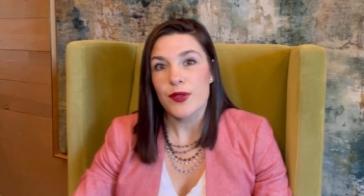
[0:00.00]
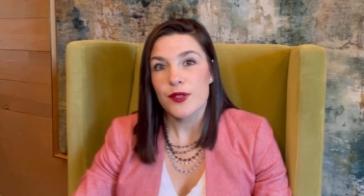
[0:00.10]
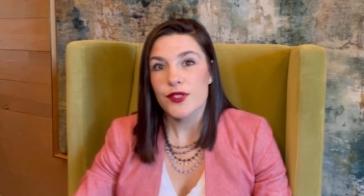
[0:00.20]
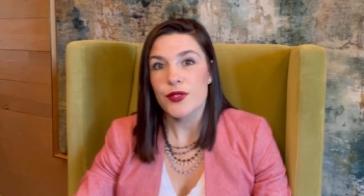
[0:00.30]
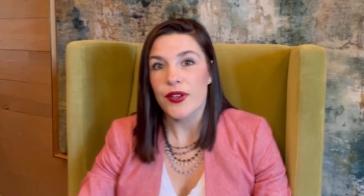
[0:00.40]

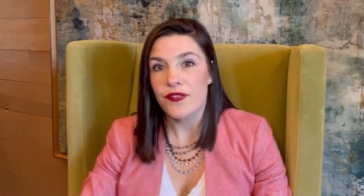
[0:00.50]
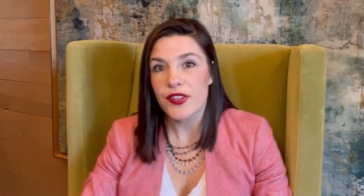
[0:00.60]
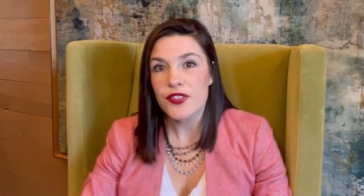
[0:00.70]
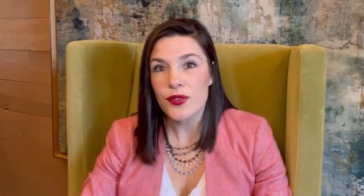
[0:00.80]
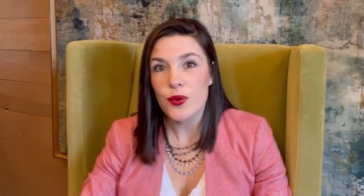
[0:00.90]
So I
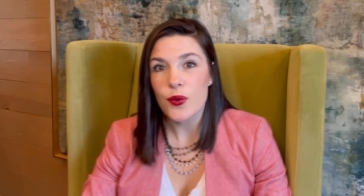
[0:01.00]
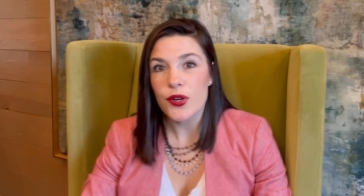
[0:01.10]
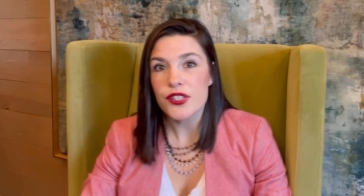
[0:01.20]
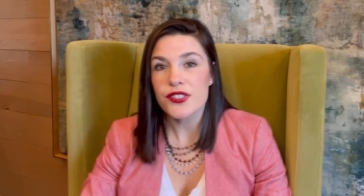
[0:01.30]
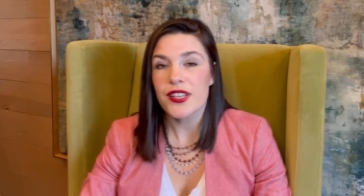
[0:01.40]
finished the
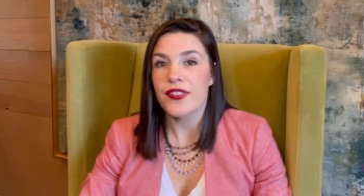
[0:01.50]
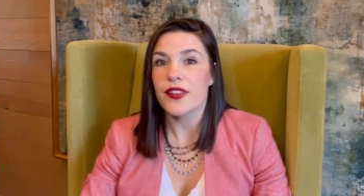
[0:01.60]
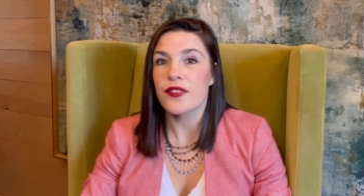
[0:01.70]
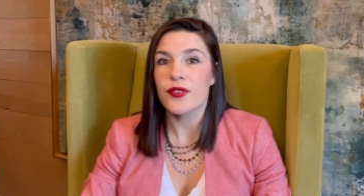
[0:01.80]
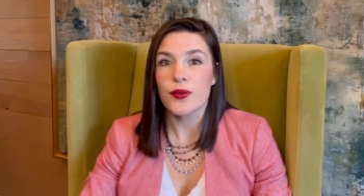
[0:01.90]
course, and then
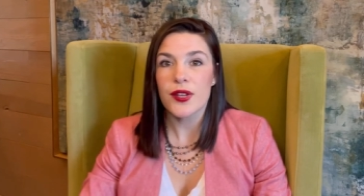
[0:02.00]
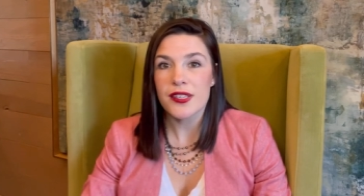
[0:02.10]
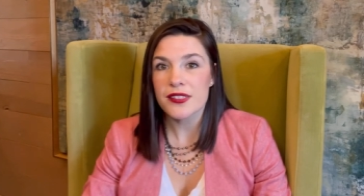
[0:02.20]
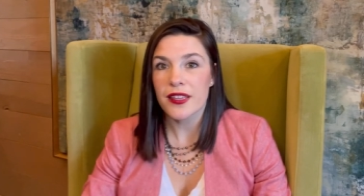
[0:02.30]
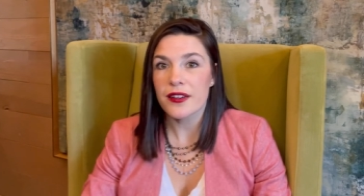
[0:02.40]
a few
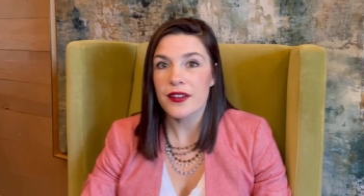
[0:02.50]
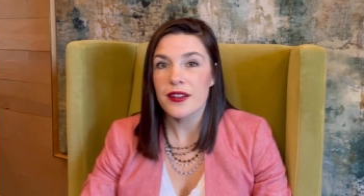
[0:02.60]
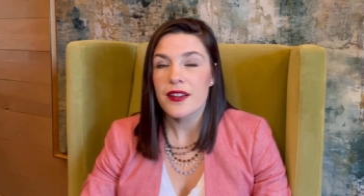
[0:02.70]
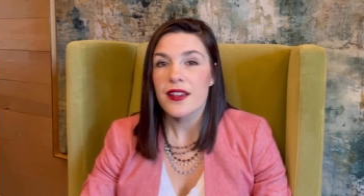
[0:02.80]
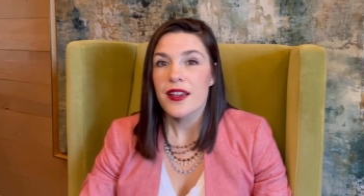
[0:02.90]
days later,
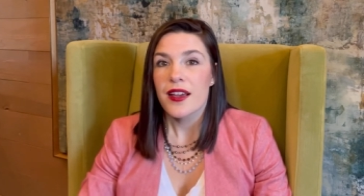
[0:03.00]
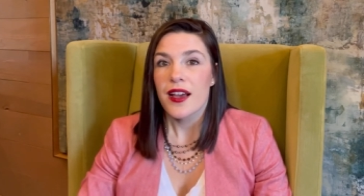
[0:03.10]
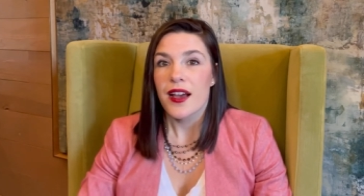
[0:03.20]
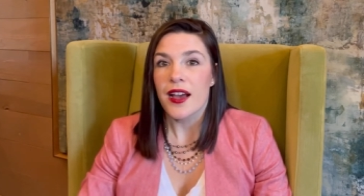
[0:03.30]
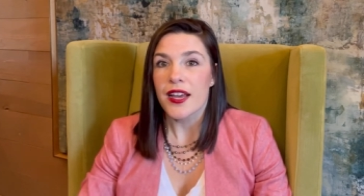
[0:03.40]

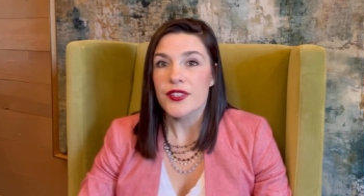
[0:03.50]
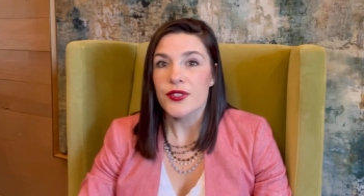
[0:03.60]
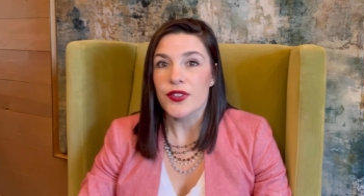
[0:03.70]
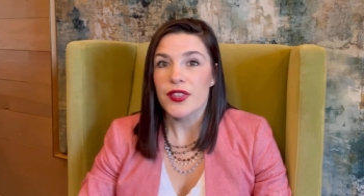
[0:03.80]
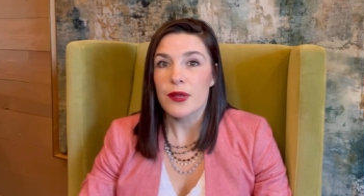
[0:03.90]
I
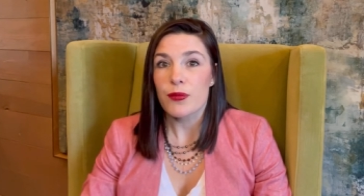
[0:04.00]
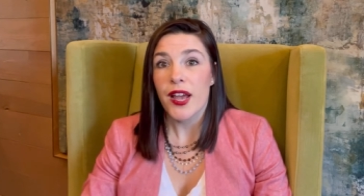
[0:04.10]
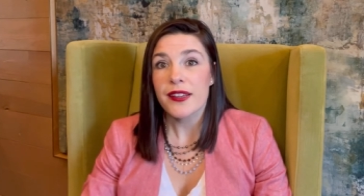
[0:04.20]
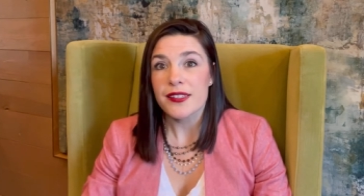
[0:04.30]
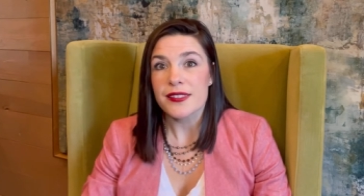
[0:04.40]
took the
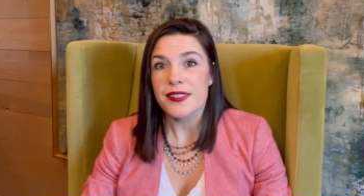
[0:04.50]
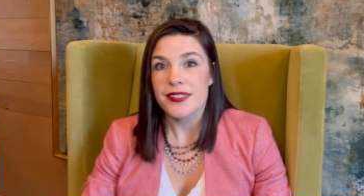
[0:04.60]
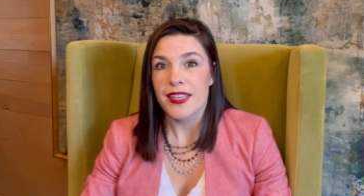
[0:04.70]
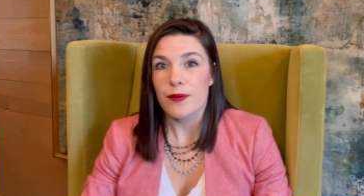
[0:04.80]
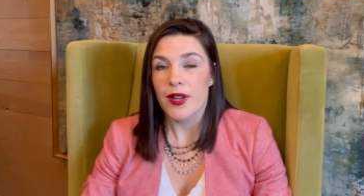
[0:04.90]
practice
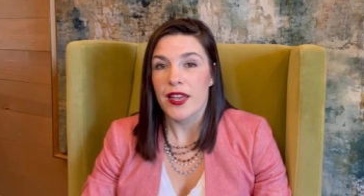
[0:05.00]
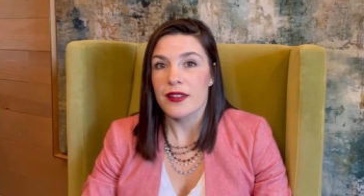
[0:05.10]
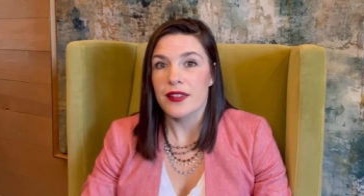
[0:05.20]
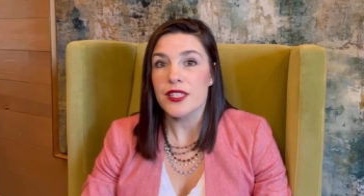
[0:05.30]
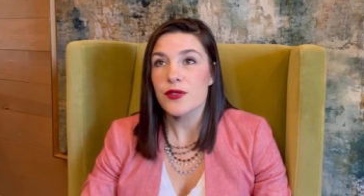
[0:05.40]
exam. And I had,
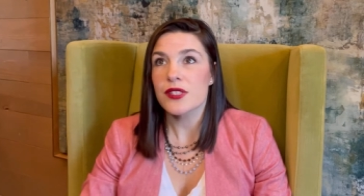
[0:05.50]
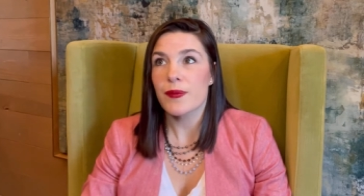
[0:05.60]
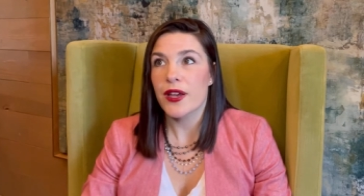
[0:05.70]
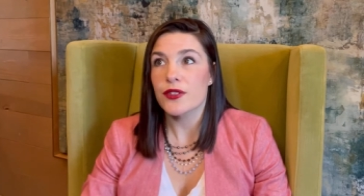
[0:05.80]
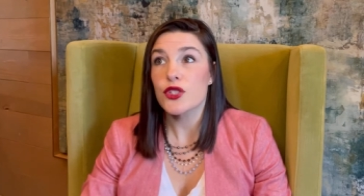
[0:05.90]
this was
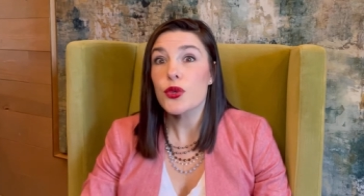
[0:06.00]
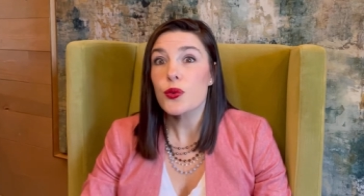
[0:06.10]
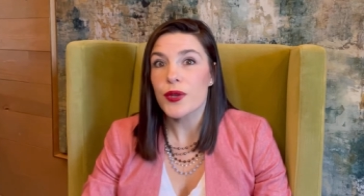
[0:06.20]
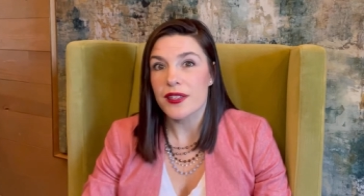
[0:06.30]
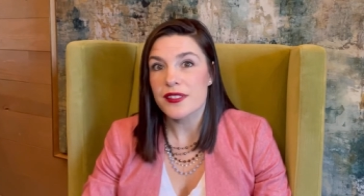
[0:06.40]
about two
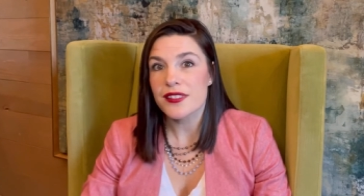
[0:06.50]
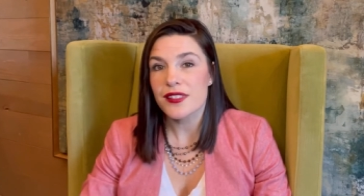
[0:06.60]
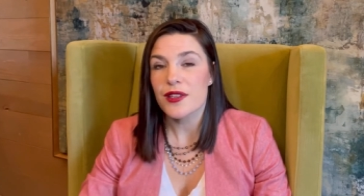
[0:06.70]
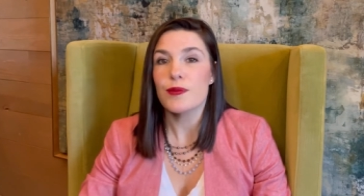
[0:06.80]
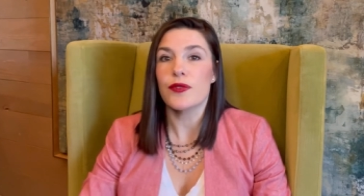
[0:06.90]
weeks
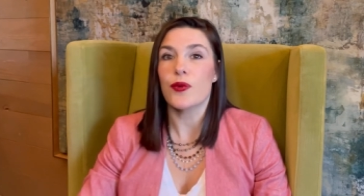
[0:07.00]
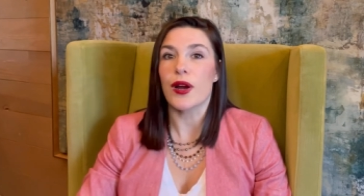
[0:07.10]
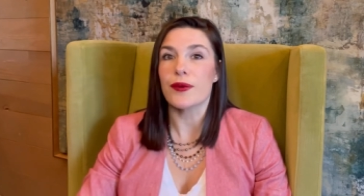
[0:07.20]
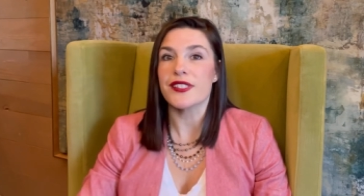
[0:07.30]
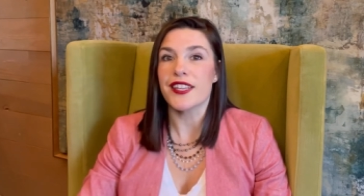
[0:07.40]
before I
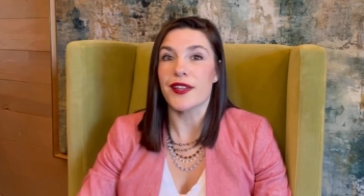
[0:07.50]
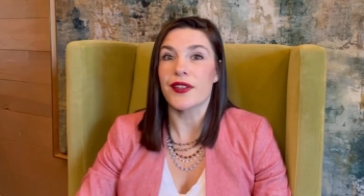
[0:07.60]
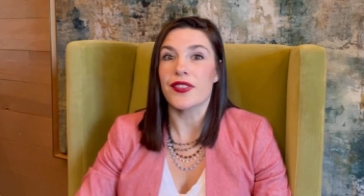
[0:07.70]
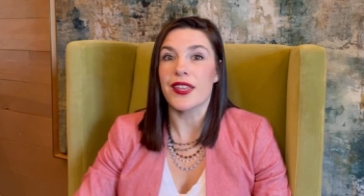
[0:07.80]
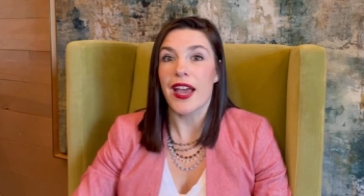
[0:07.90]
would take
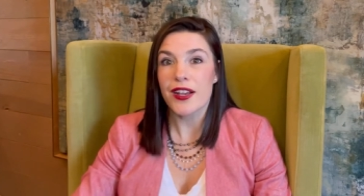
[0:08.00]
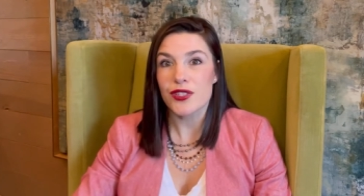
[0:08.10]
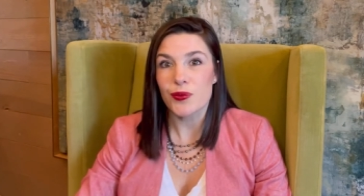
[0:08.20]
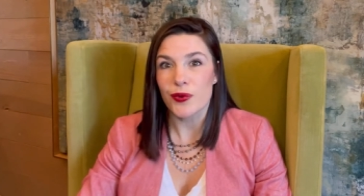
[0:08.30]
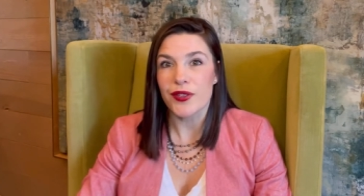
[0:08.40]
the
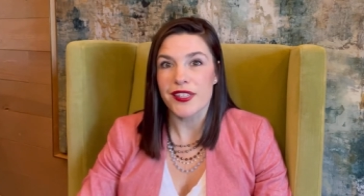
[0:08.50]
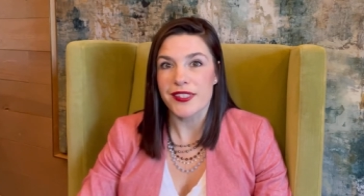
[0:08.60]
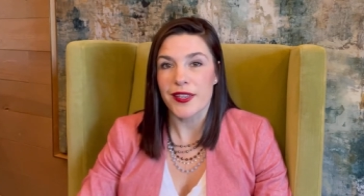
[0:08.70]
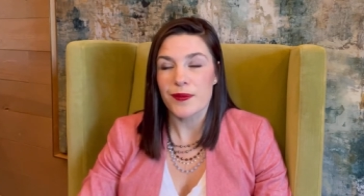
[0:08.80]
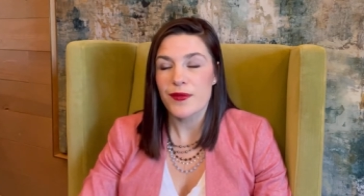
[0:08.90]
actual
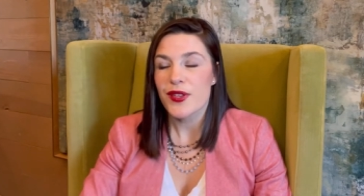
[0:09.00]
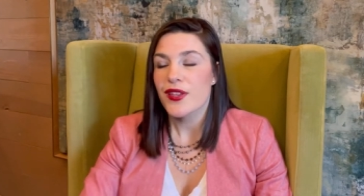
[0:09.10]
exam.